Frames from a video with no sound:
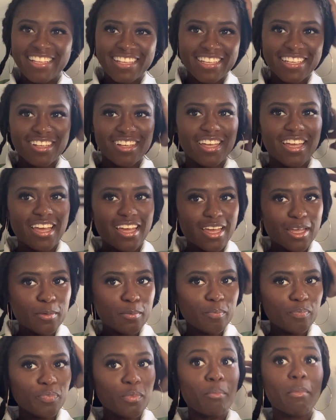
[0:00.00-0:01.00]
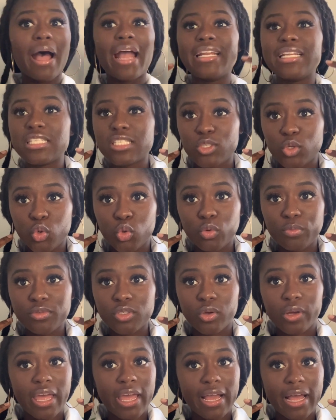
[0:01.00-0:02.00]
Okay, minus the hoops.
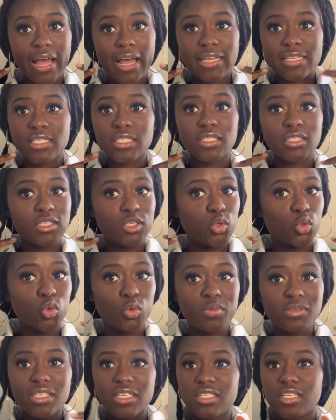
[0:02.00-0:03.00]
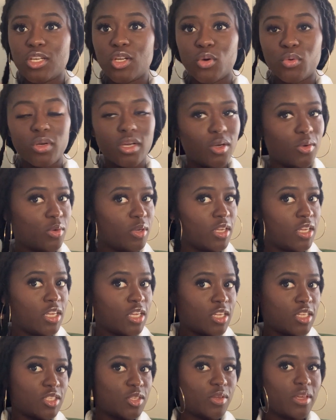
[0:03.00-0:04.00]
Okay guys, the hoops is a no-no.
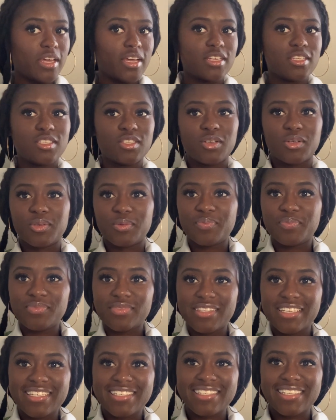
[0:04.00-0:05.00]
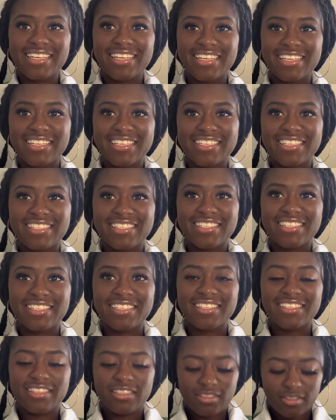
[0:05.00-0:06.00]
So yeah, so this is
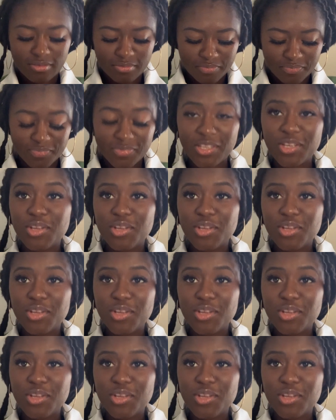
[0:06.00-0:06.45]
the